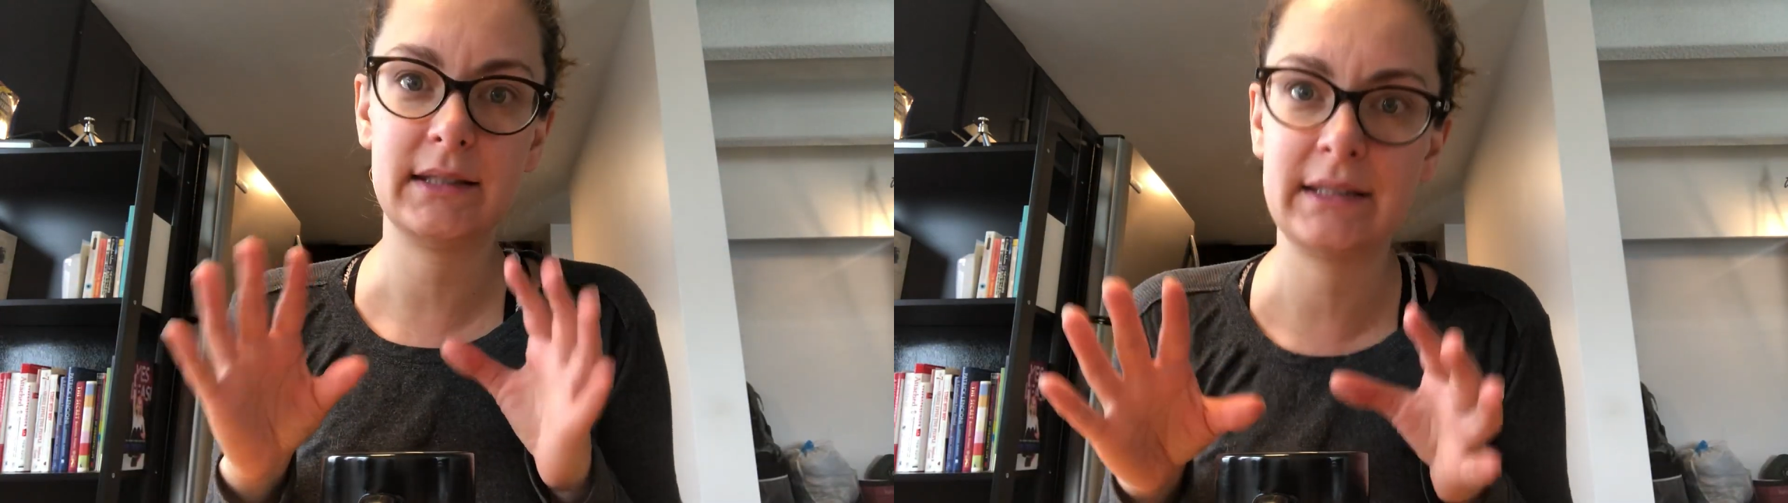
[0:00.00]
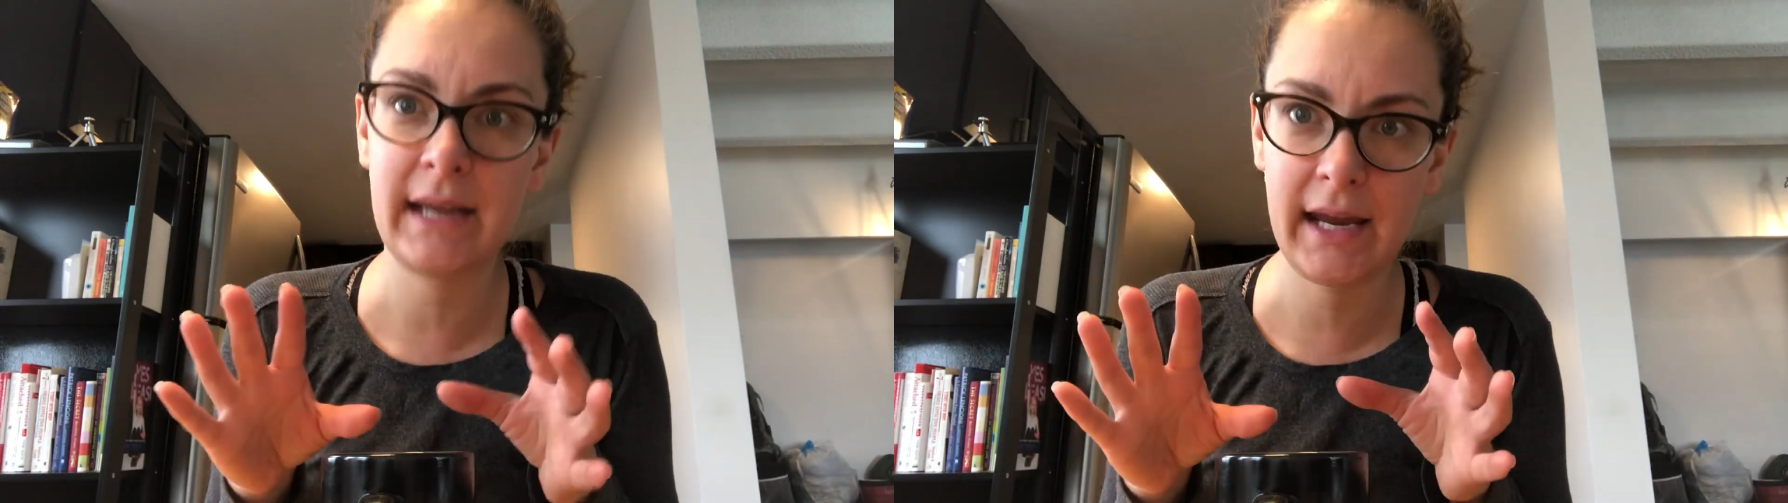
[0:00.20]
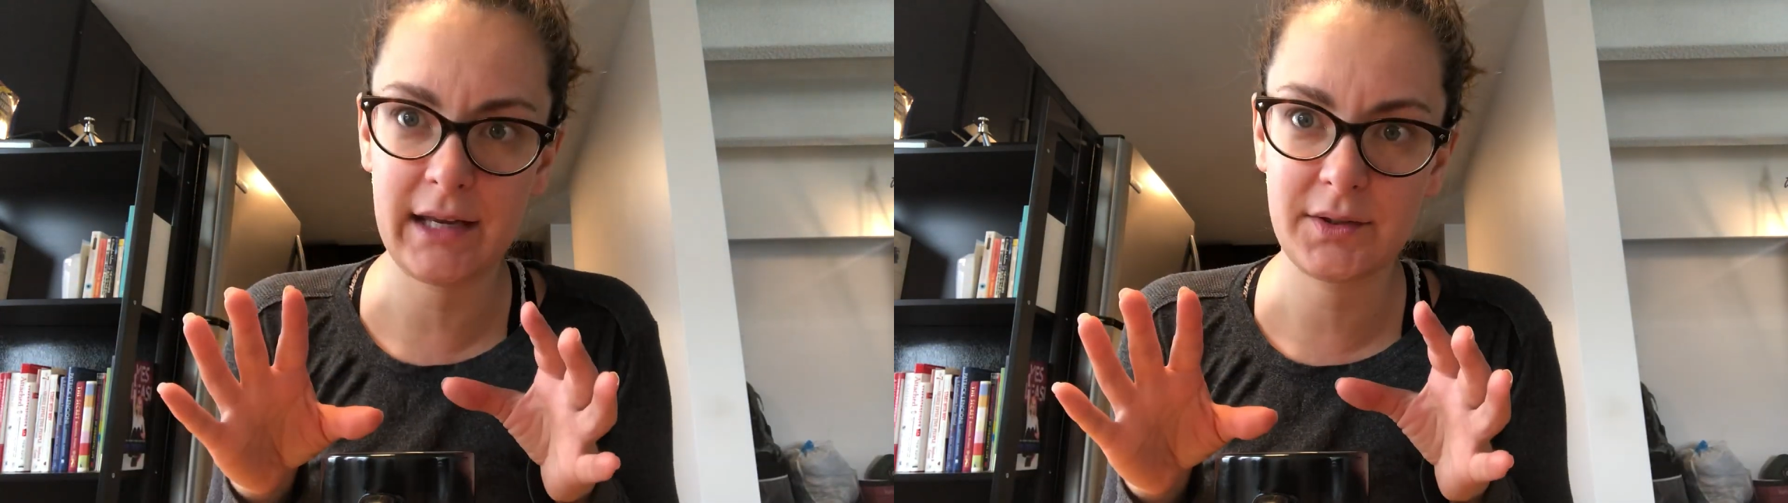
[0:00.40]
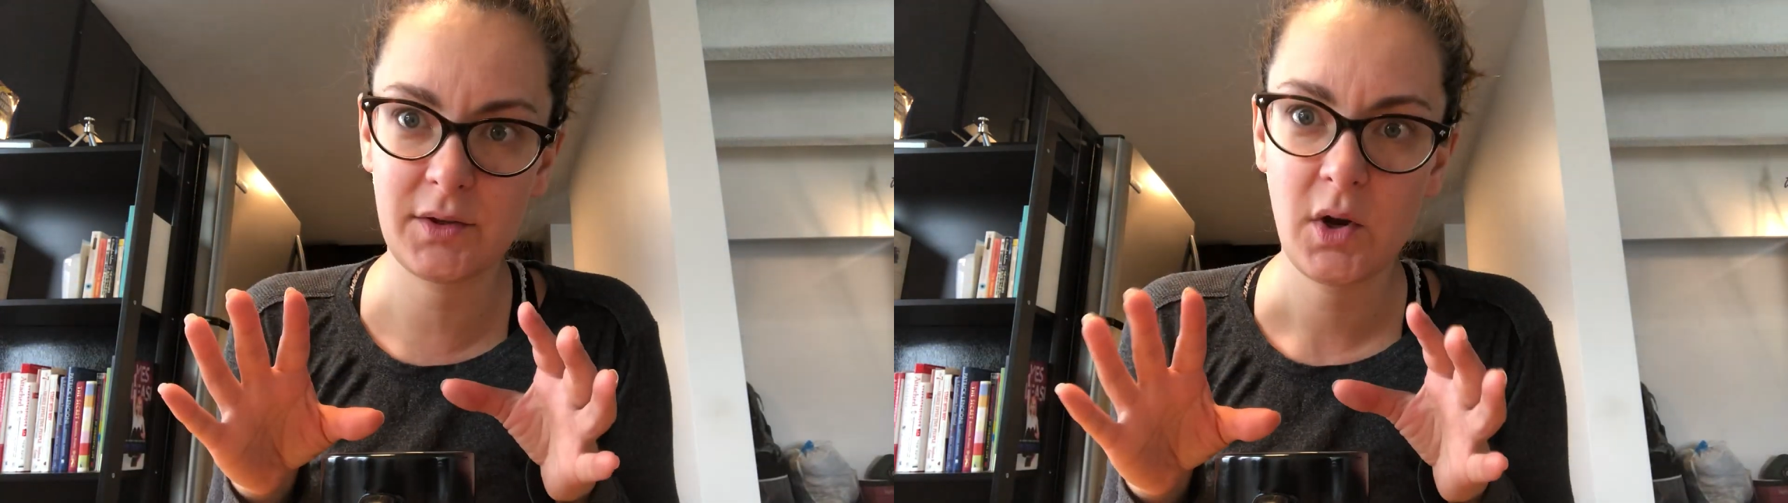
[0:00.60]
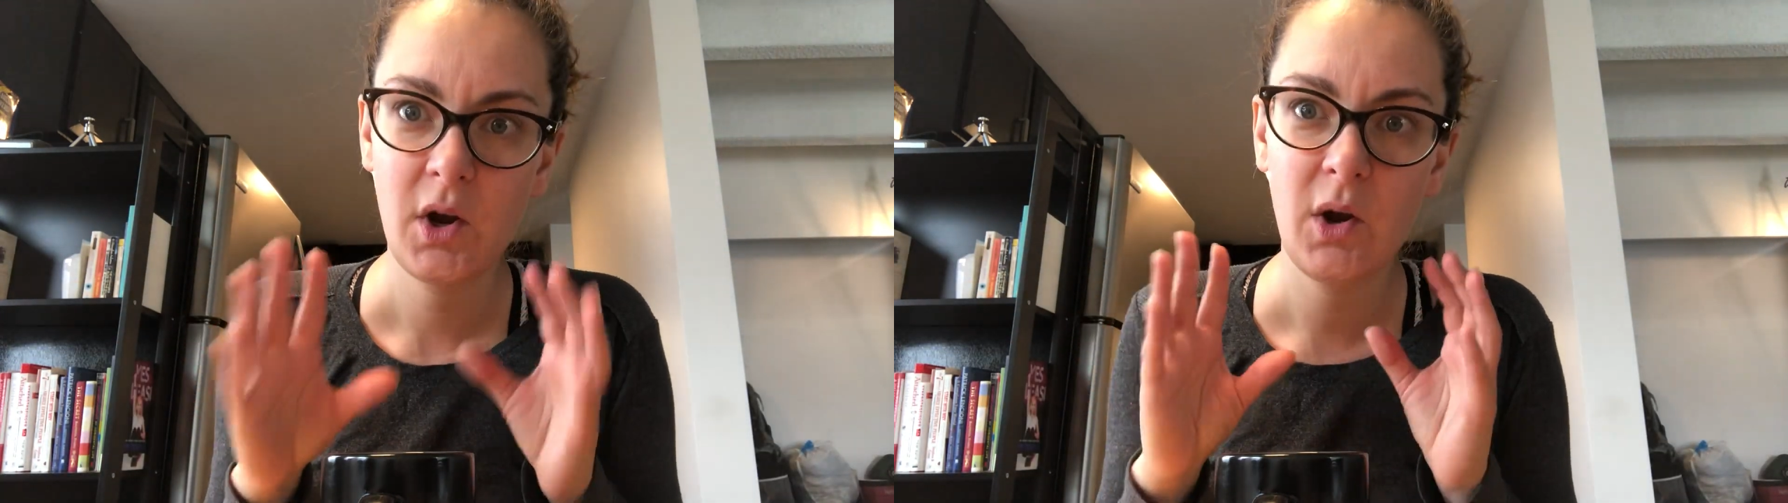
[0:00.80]

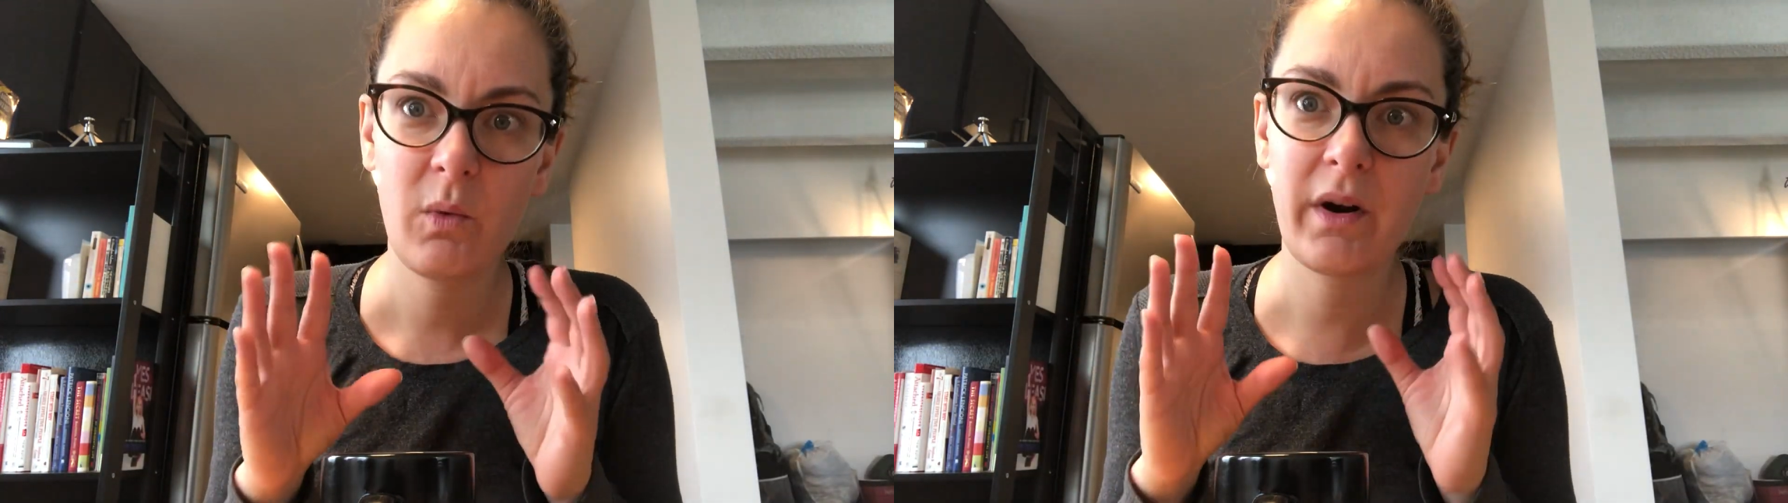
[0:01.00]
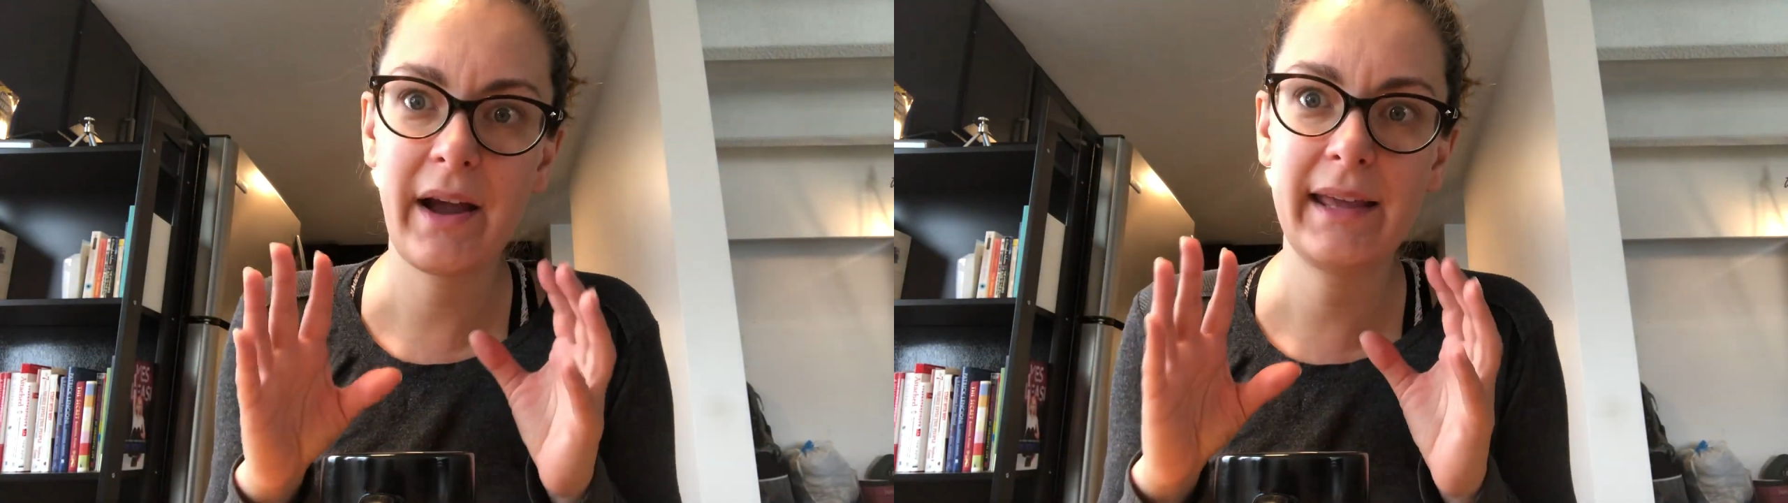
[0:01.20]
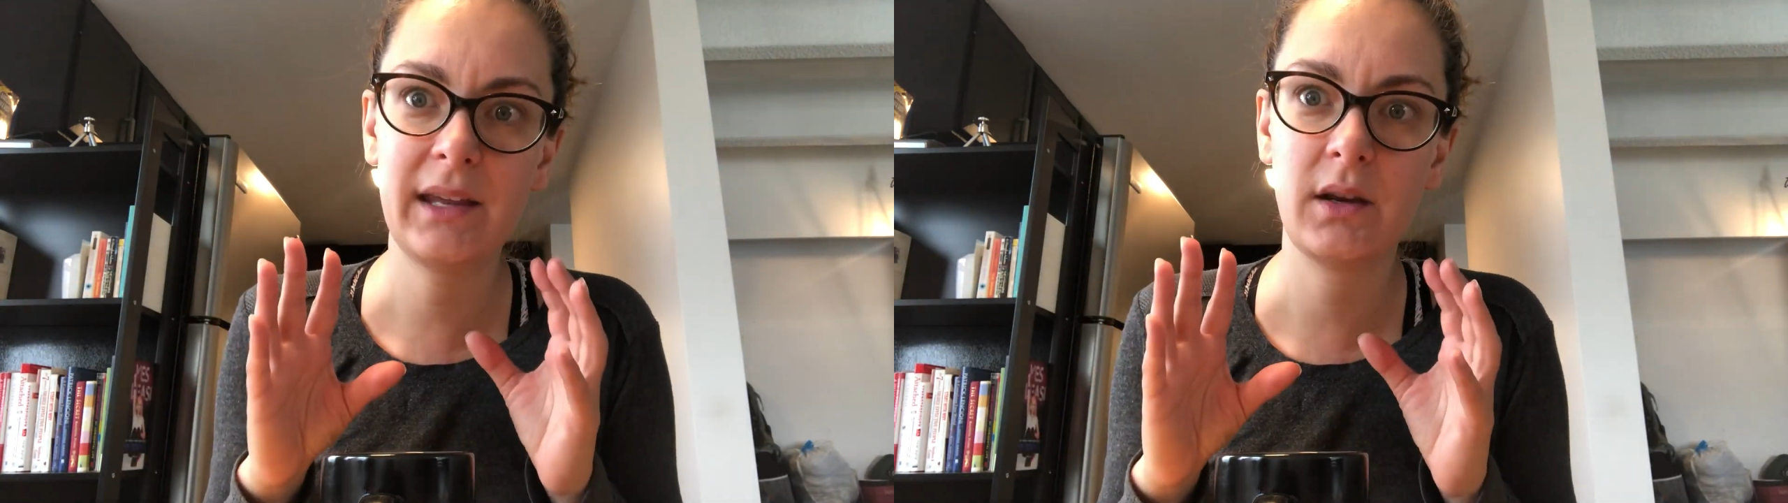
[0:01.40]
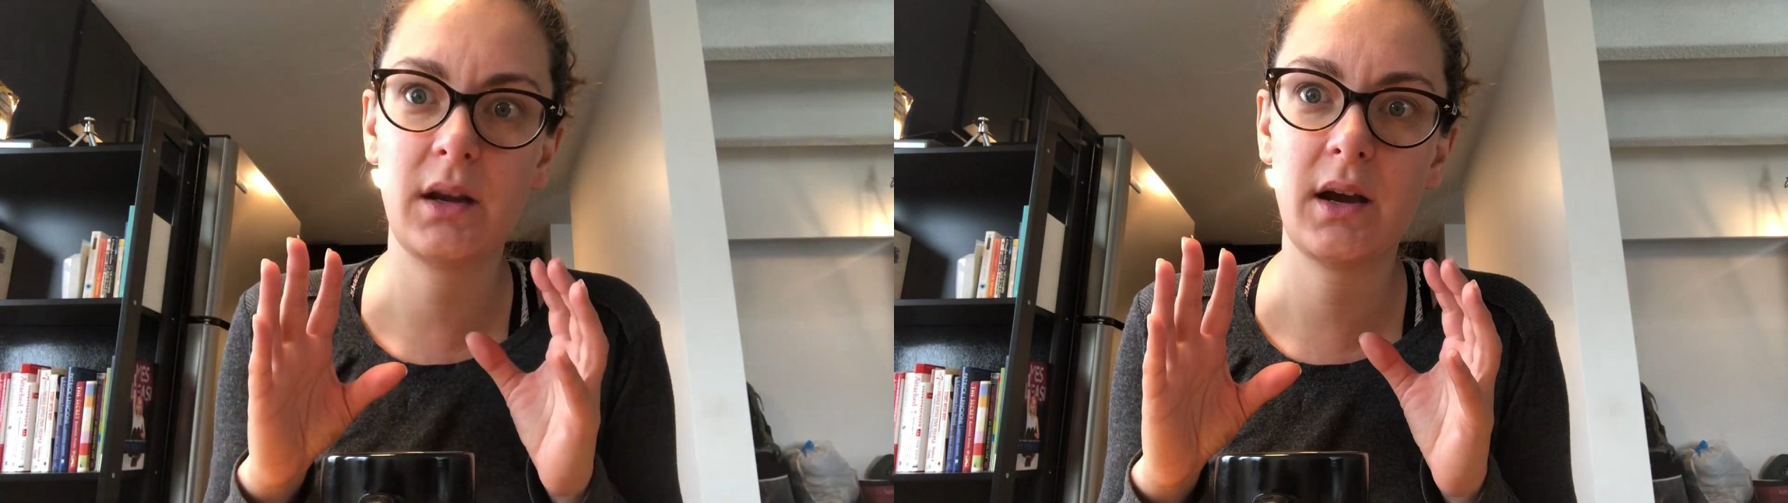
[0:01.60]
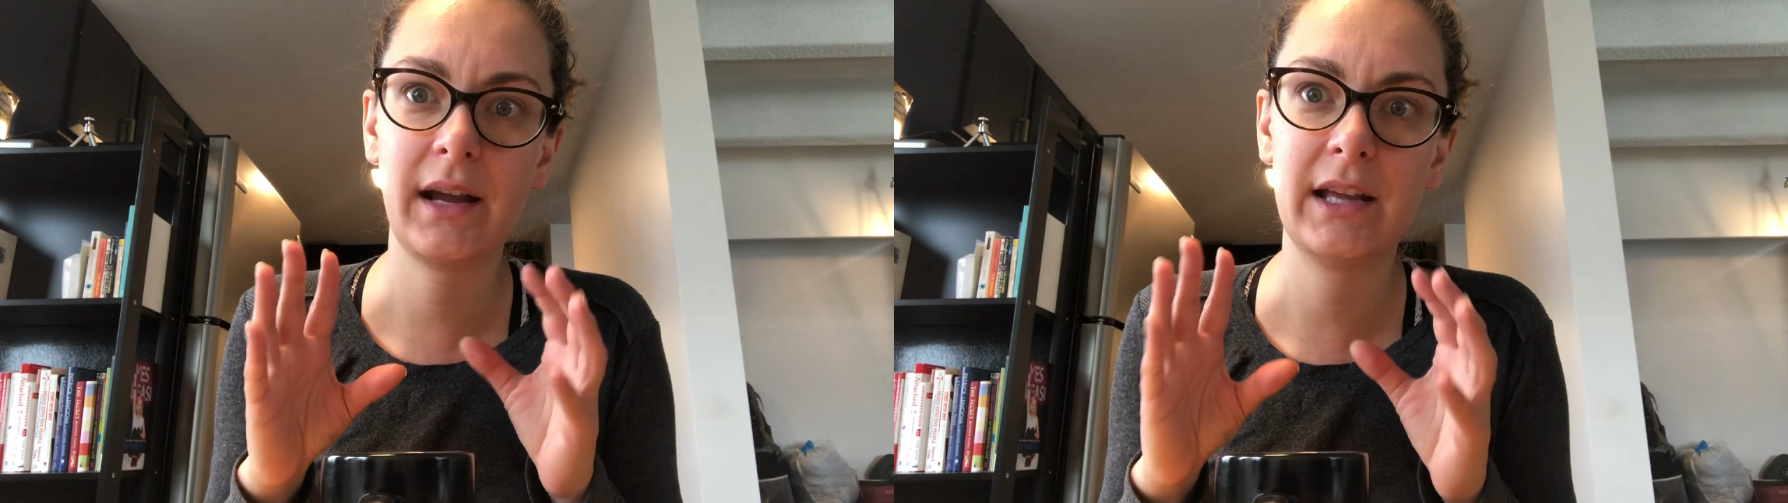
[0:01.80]
stage where I can